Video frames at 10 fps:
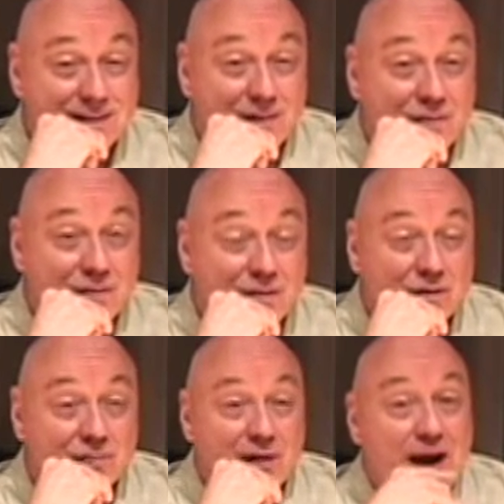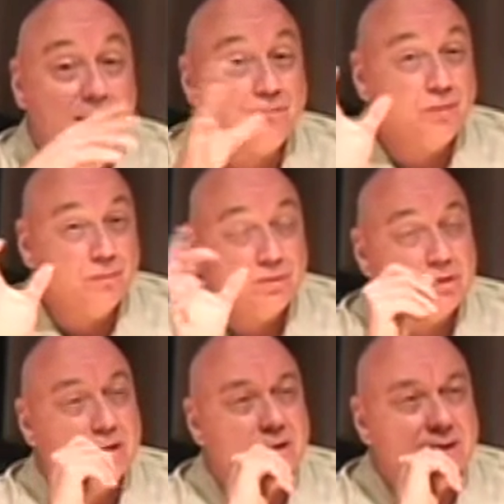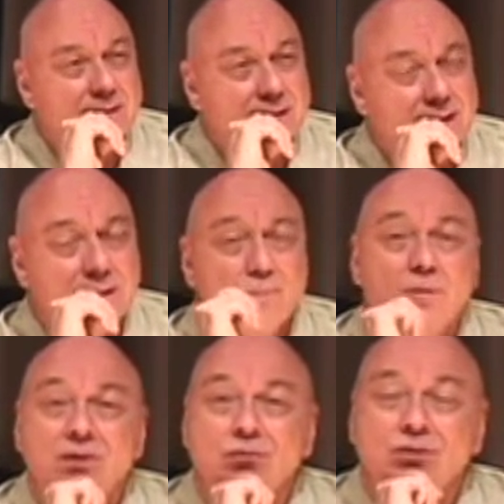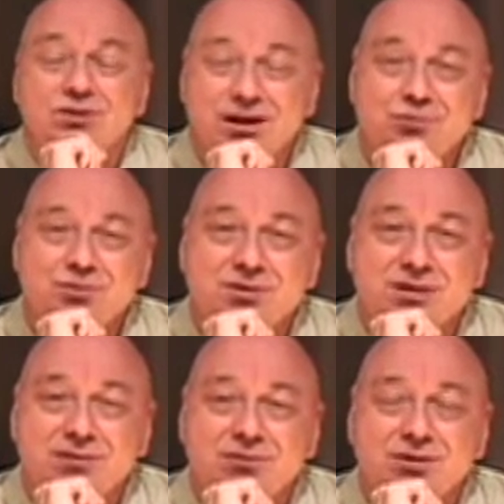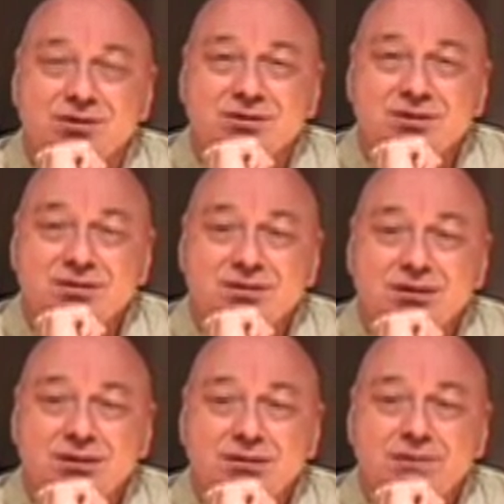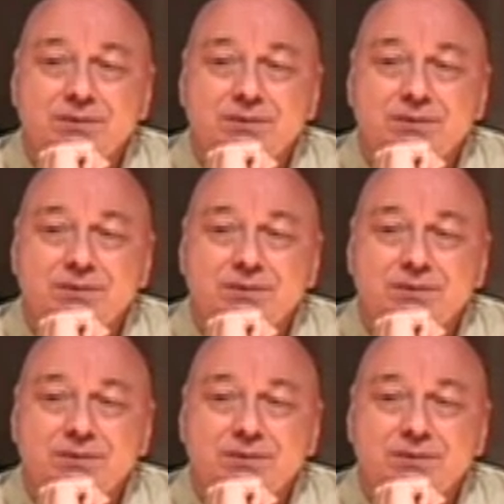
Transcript: over and over after it was done like that, and what was interesting was that